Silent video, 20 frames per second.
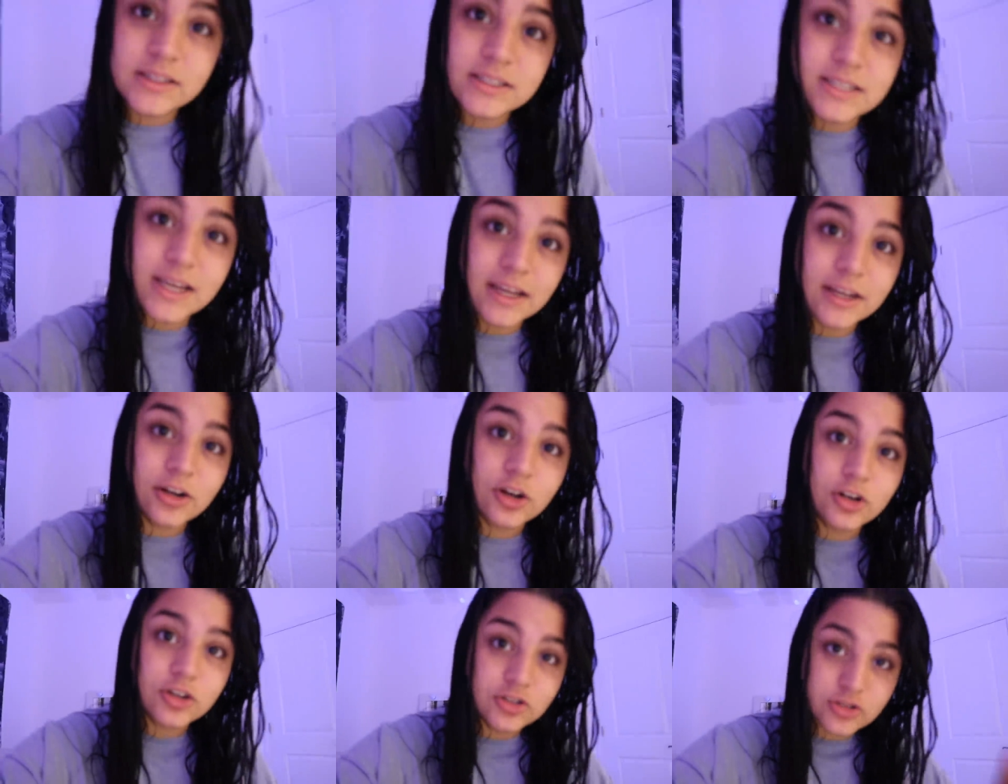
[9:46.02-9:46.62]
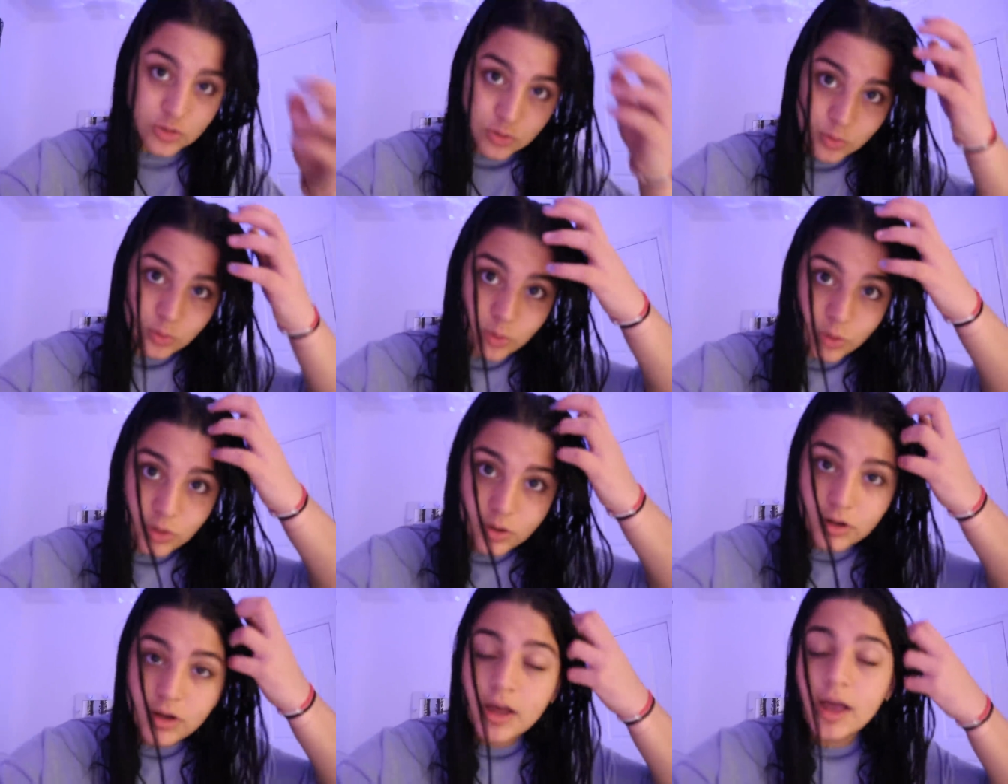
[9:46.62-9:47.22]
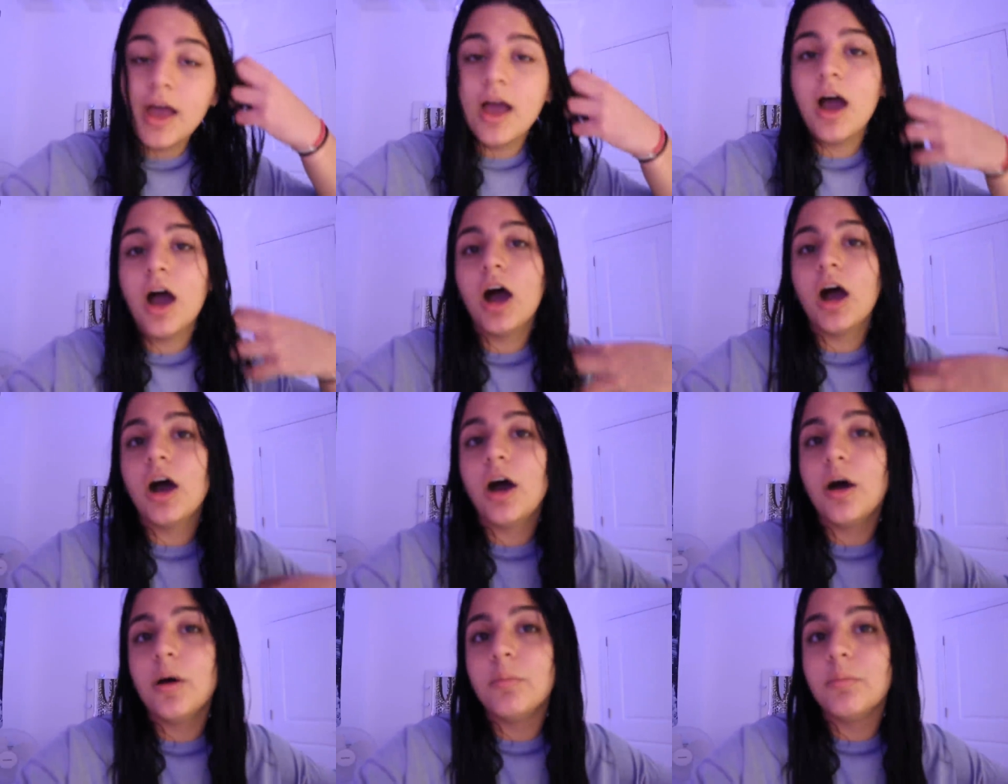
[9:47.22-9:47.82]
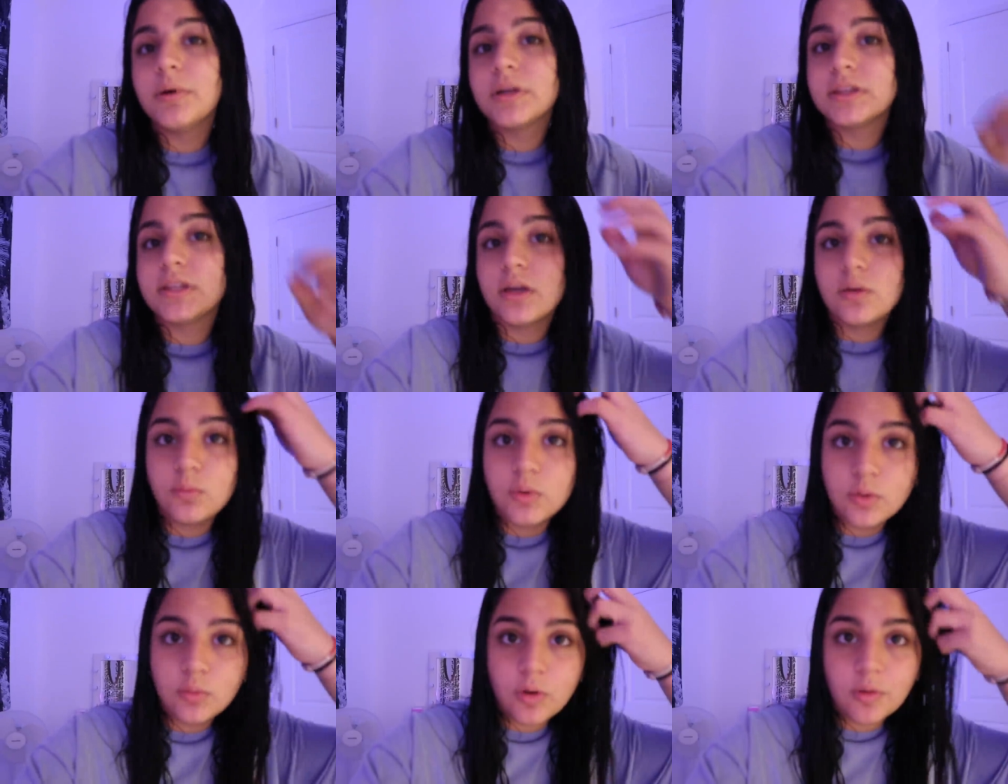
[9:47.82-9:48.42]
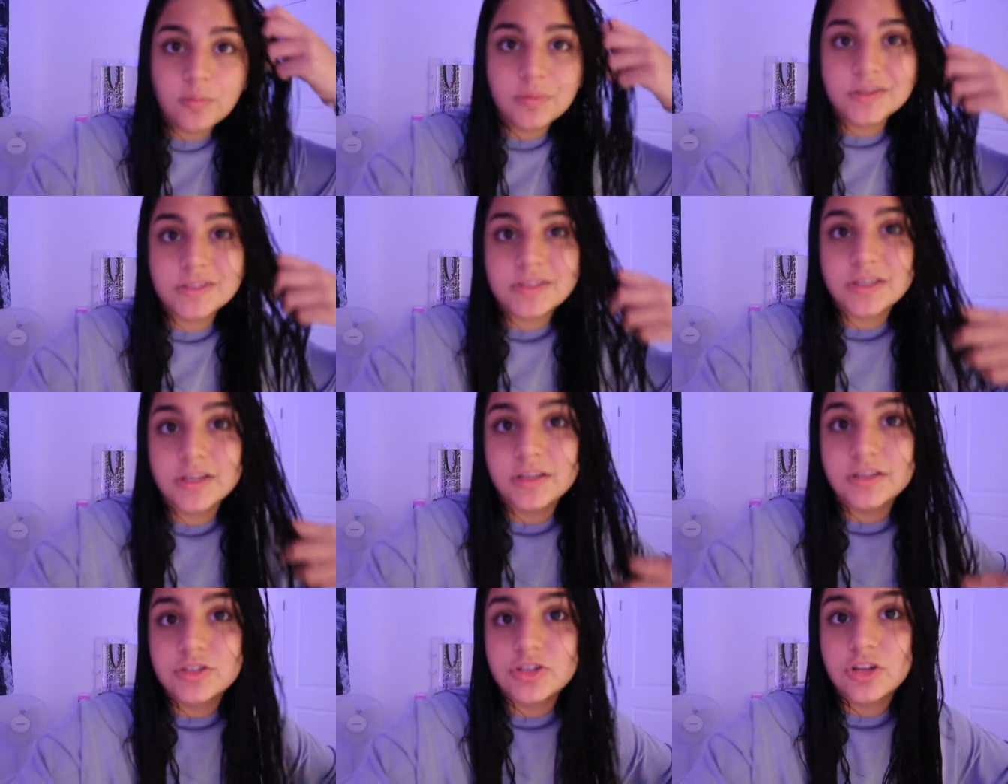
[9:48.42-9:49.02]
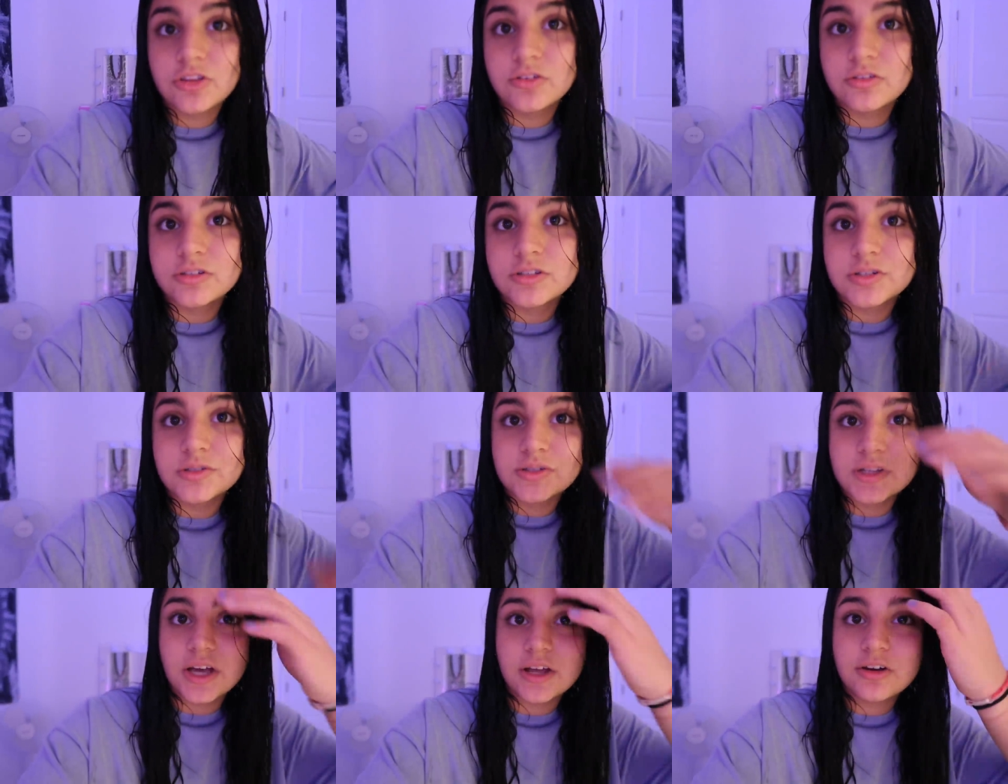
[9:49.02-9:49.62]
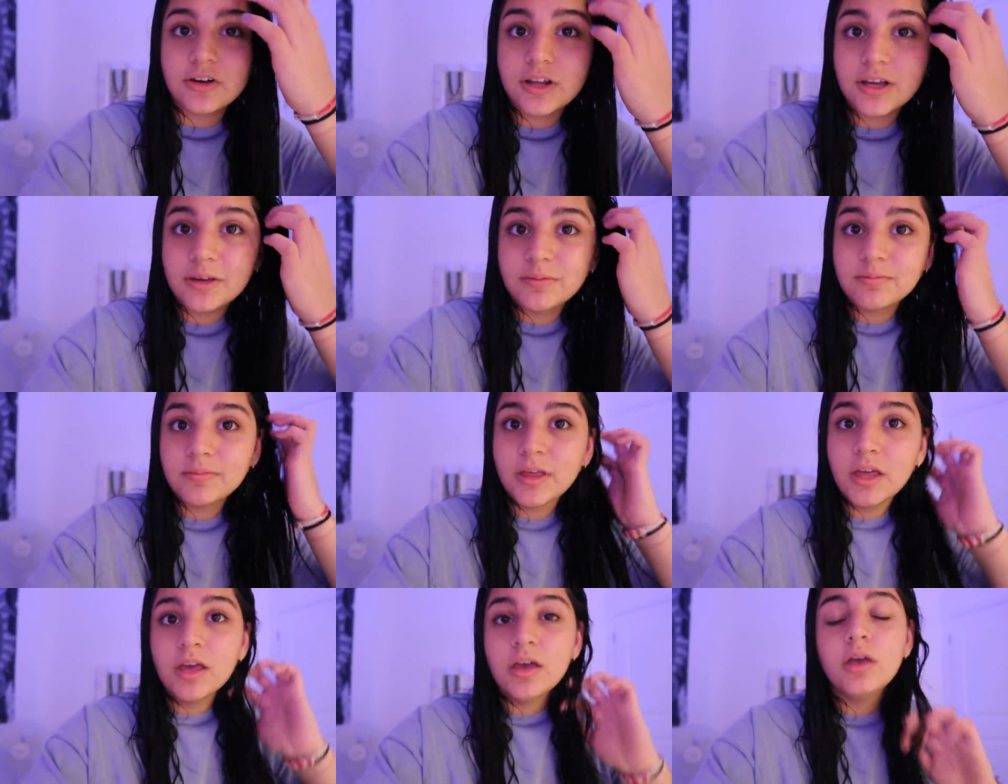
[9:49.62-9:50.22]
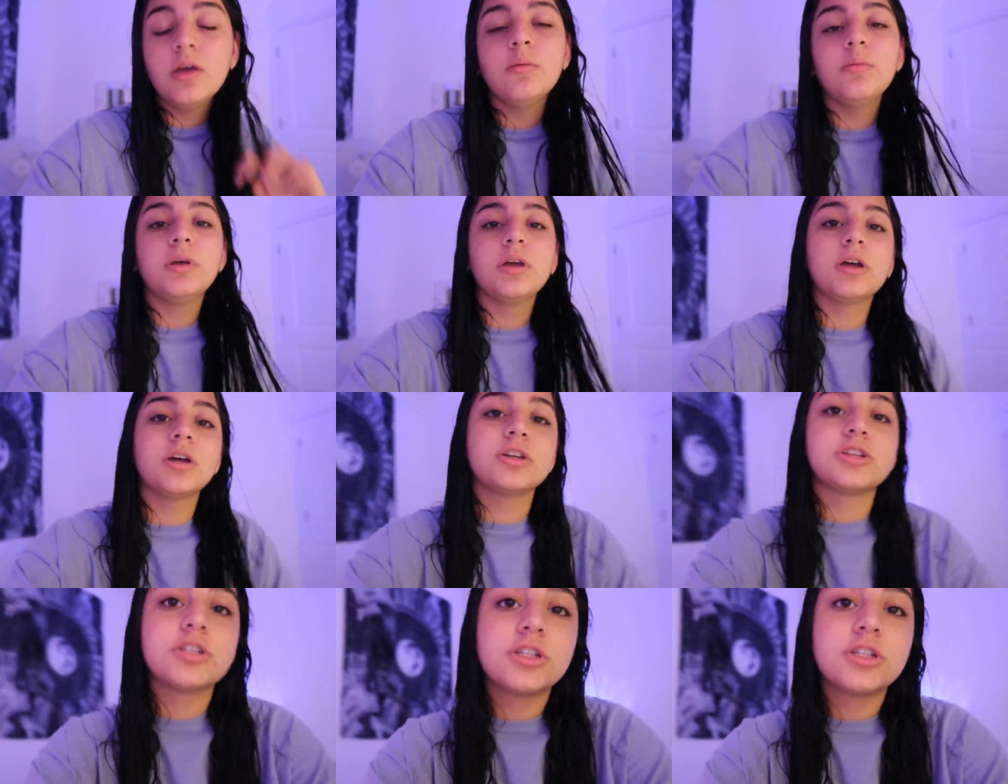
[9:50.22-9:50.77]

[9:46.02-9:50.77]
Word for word: to take her to school. Yeah. Um, but then we won't be seeing each other until Saturday. Because